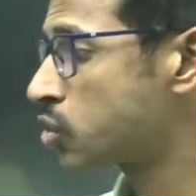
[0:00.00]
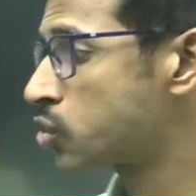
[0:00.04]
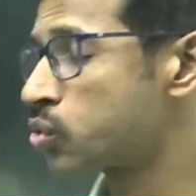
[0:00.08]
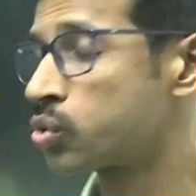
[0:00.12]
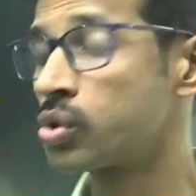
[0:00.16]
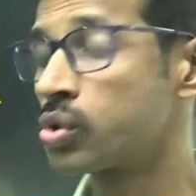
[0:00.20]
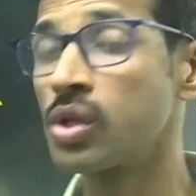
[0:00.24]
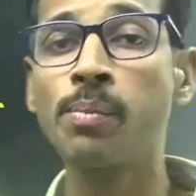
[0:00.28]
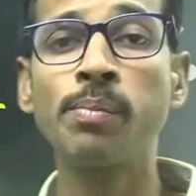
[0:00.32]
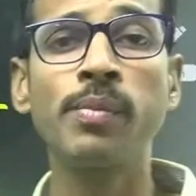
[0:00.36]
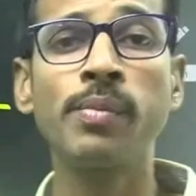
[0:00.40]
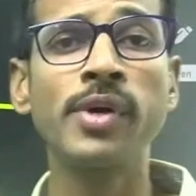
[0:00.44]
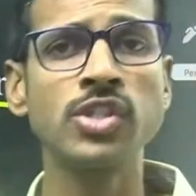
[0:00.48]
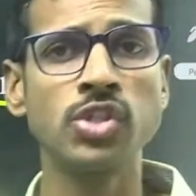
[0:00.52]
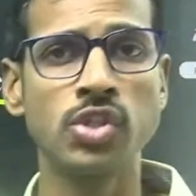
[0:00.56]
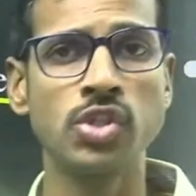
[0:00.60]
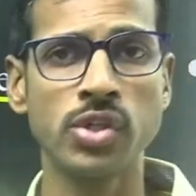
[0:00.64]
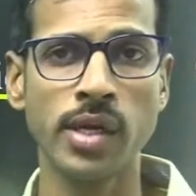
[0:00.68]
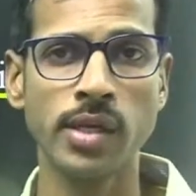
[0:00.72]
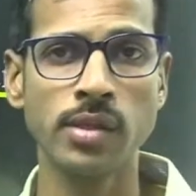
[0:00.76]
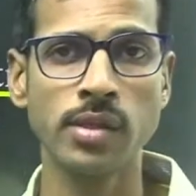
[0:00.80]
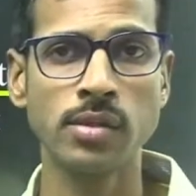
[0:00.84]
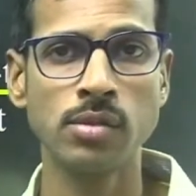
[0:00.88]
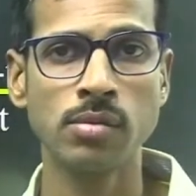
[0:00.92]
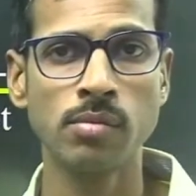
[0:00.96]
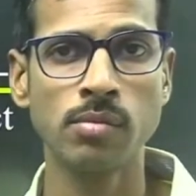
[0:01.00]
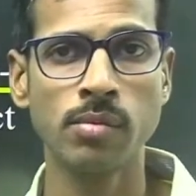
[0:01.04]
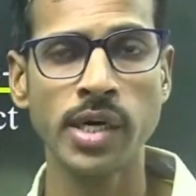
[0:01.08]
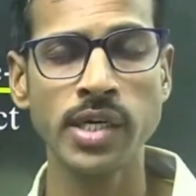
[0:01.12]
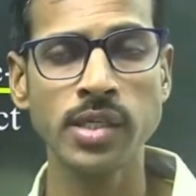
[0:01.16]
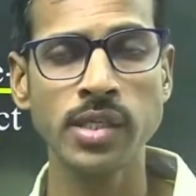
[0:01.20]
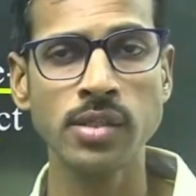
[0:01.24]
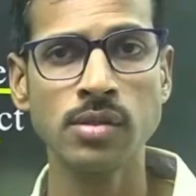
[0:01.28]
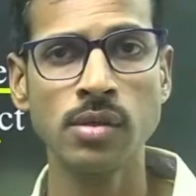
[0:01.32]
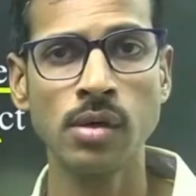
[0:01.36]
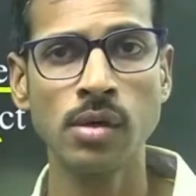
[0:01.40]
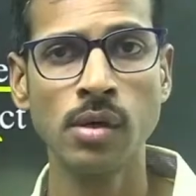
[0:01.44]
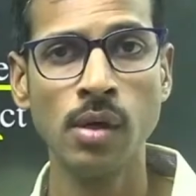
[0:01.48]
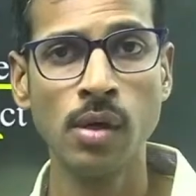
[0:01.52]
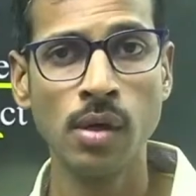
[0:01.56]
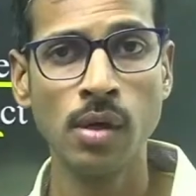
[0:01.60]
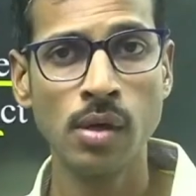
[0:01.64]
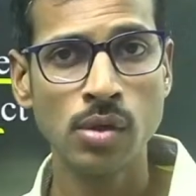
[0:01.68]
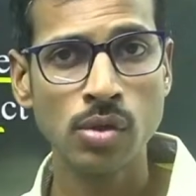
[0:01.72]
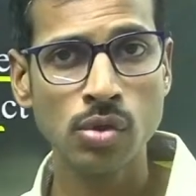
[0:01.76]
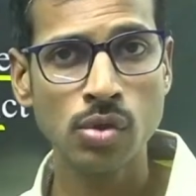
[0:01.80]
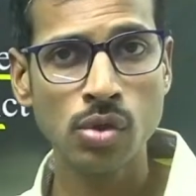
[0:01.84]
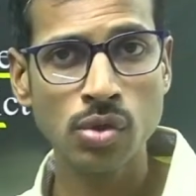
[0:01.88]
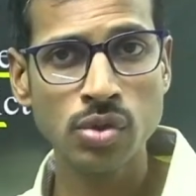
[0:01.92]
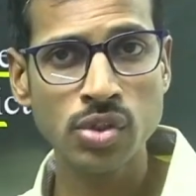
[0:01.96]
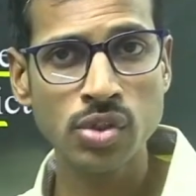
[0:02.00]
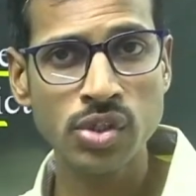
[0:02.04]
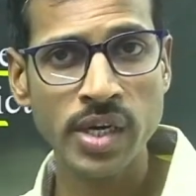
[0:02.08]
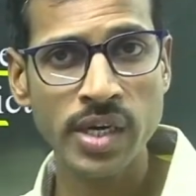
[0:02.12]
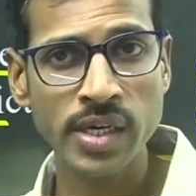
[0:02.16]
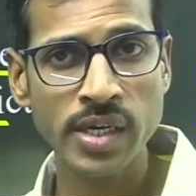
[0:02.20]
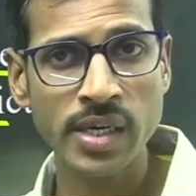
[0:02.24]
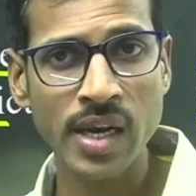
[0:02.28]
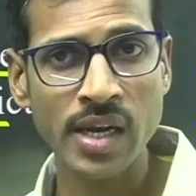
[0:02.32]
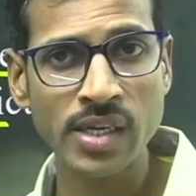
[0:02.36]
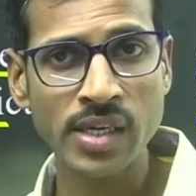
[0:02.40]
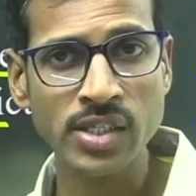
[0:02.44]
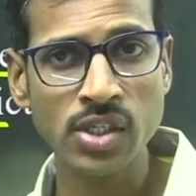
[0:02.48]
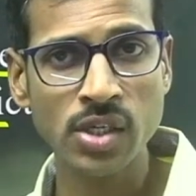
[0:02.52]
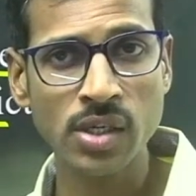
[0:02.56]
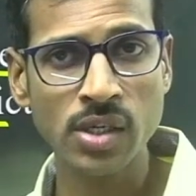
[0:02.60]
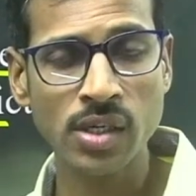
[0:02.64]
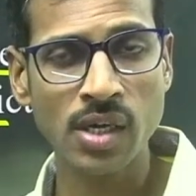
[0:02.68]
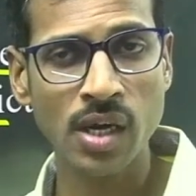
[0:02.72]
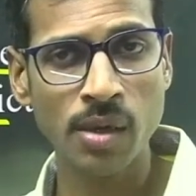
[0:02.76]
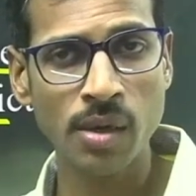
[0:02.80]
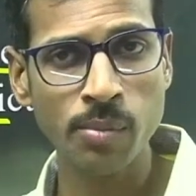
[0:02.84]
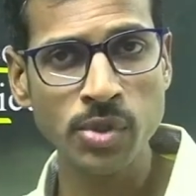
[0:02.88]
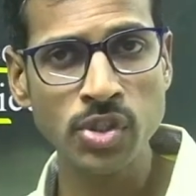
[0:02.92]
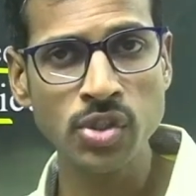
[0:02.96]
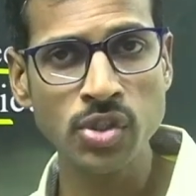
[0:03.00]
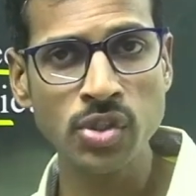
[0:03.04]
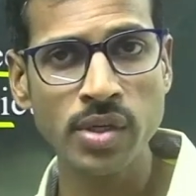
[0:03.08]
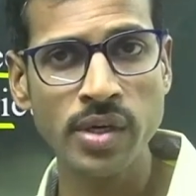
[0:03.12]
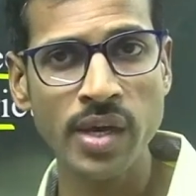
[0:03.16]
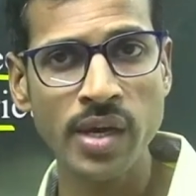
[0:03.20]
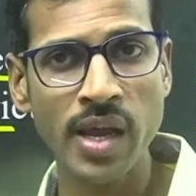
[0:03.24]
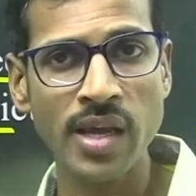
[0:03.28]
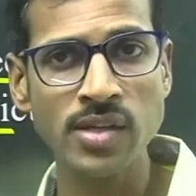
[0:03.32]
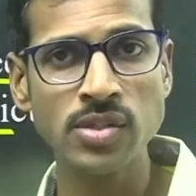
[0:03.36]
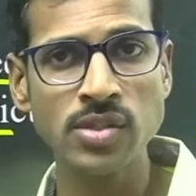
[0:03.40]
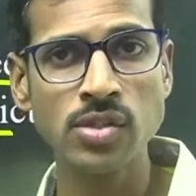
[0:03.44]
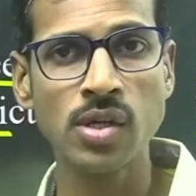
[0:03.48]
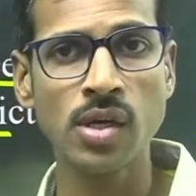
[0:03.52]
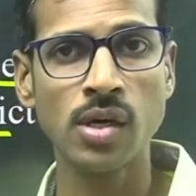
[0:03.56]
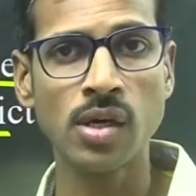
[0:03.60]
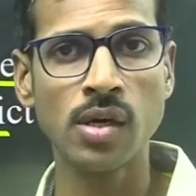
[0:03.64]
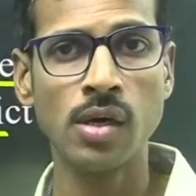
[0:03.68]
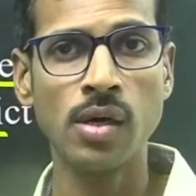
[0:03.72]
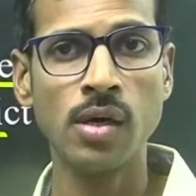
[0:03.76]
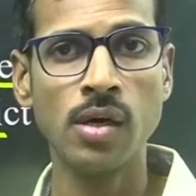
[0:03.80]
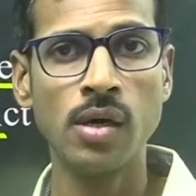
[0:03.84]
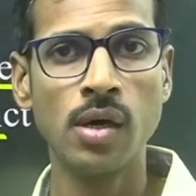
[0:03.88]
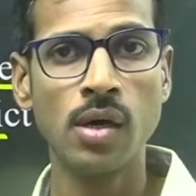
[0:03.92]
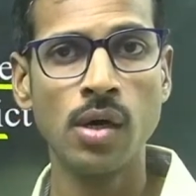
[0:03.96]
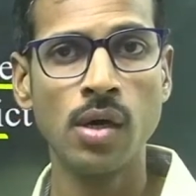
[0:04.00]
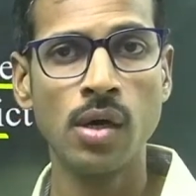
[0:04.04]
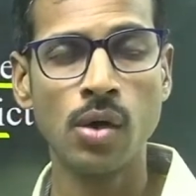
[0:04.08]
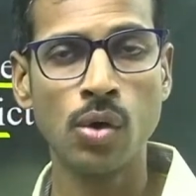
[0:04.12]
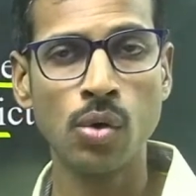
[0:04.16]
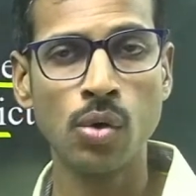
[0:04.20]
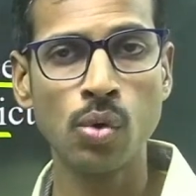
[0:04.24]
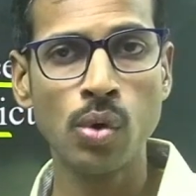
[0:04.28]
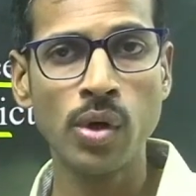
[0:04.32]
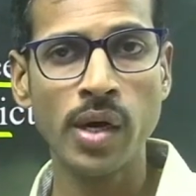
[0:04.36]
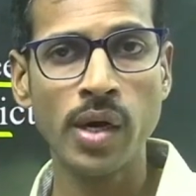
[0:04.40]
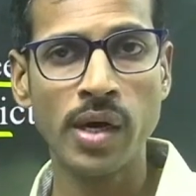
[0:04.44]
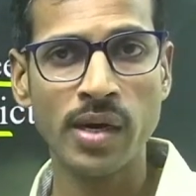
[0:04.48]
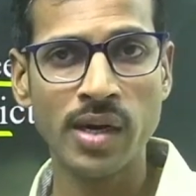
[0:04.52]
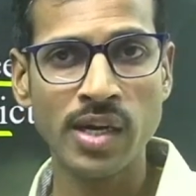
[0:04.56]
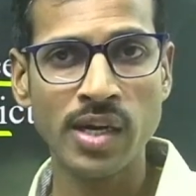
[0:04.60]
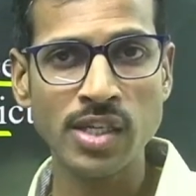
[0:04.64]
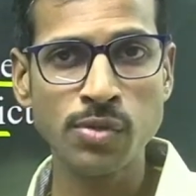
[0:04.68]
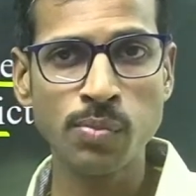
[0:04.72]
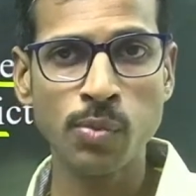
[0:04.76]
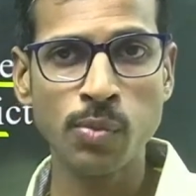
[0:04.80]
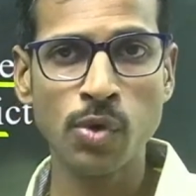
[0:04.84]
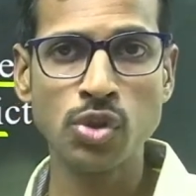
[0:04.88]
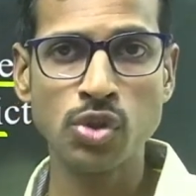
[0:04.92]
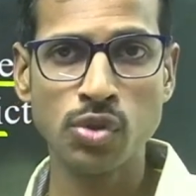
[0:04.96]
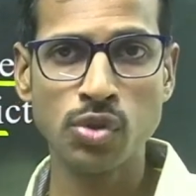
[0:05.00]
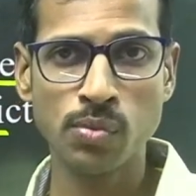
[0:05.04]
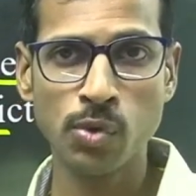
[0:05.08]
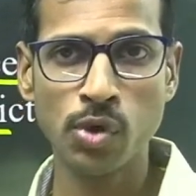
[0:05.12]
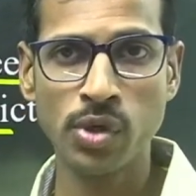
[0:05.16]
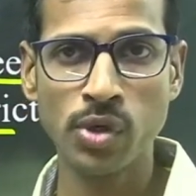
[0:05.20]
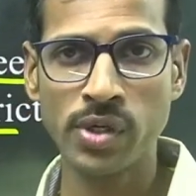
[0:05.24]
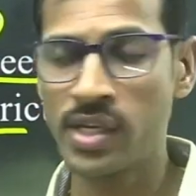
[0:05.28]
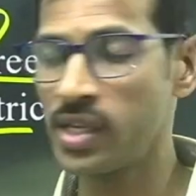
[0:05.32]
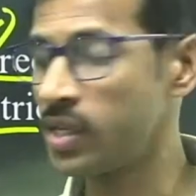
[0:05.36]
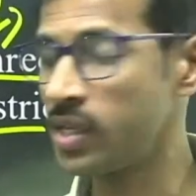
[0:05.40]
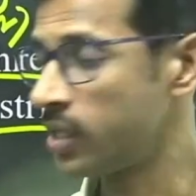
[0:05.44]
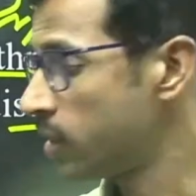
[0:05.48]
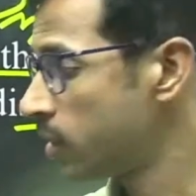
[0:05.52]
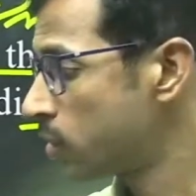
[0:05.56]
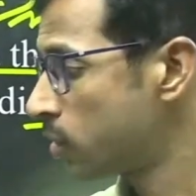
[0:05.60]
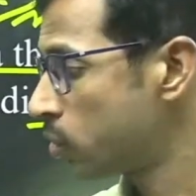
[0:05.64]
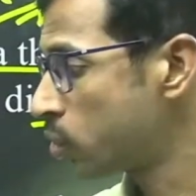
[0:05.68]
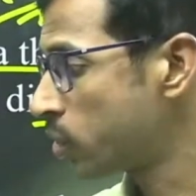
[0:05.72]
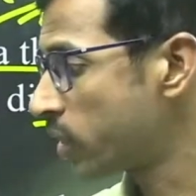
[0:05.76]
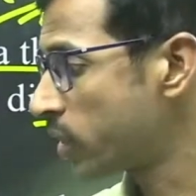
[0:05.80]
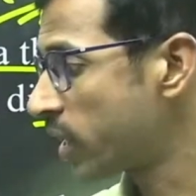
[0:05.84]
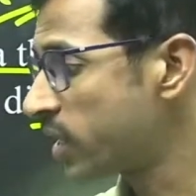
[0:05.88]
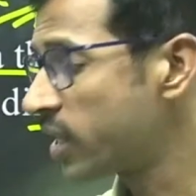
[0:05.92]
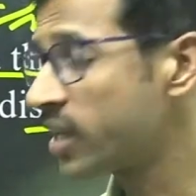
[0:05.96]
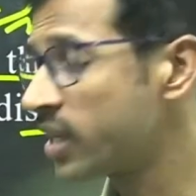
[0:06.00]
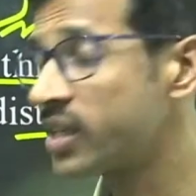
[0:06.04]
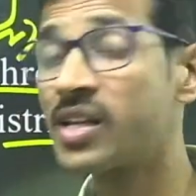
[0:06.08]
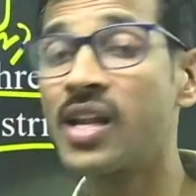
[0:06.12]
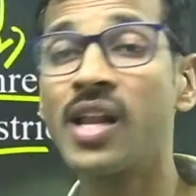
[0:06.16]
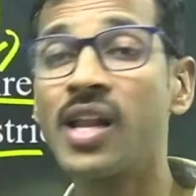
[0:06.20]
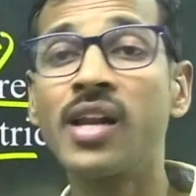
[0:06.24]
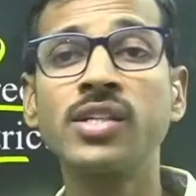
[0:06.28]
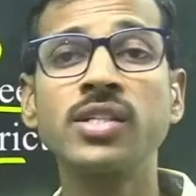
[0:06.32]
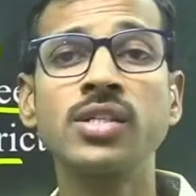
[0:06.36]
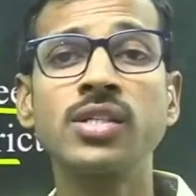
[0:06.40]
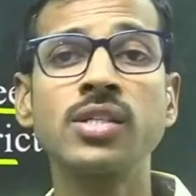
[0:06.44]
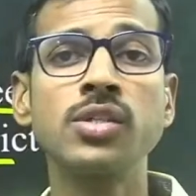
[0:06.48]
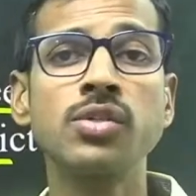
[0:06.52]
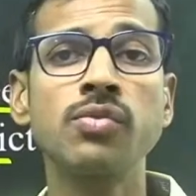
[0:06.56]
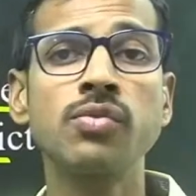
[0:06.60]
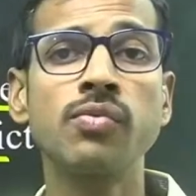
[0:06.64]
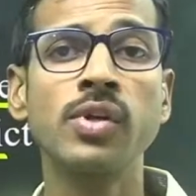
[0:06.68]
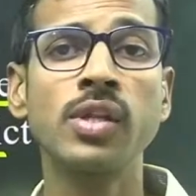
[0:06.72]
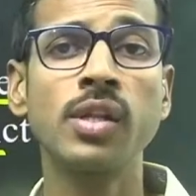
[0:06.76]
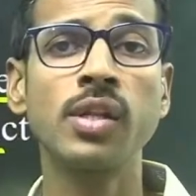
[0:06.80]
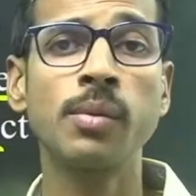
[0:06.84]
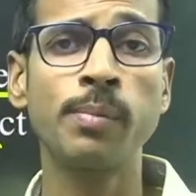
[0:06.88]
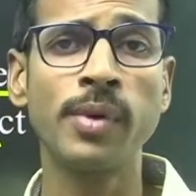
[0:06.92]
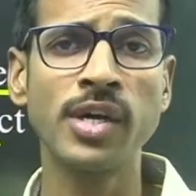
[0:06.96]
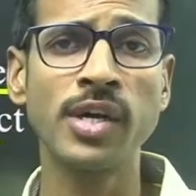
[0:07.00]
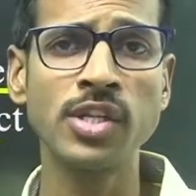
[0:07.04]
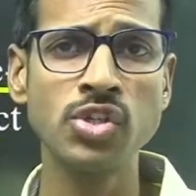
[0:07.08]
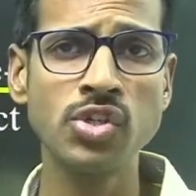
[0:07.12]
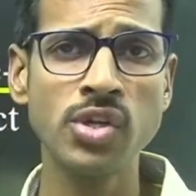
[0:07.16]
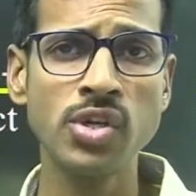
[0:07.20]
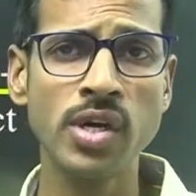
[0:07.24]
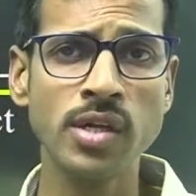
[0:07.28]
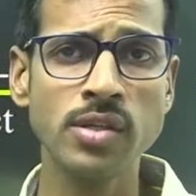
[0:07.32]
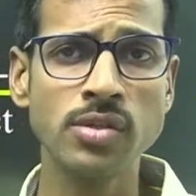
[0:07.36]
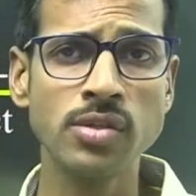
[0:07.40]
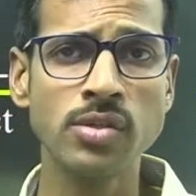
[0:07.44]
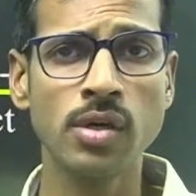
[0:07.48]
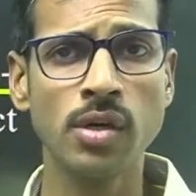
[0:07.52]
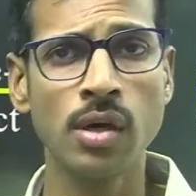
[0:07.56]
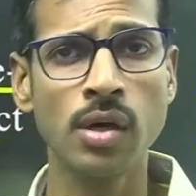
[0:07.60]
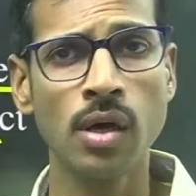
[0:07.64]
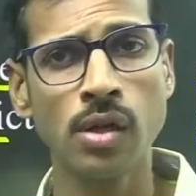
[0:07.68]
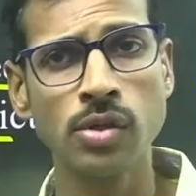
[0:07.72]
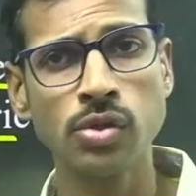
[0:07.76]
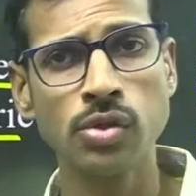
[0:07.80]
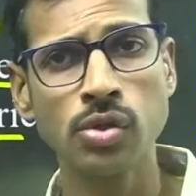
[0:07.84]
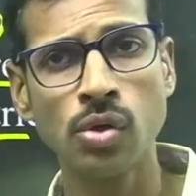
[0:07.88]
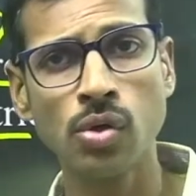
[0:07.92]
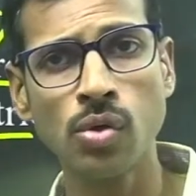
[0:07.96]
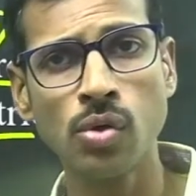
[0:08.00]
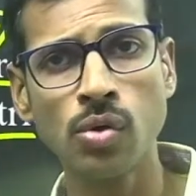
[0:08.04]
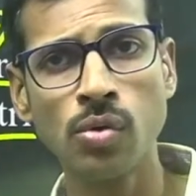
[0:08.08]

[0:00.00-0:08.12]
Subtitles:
to the panchayats, right? So State Election Commission has the role and responsibility to conduct elections for the panchayats and also